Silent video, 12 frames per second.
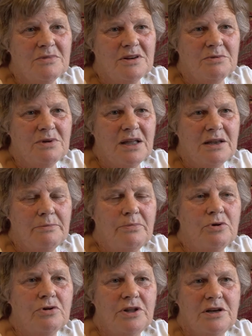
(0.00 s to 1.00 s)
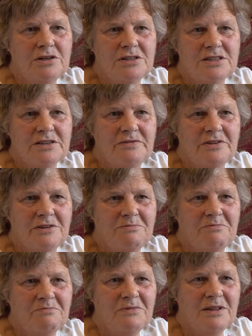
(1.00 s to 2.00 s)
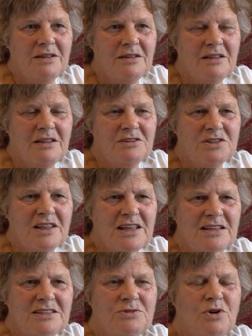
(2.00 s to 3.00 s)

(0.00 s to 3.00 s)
But we had points for things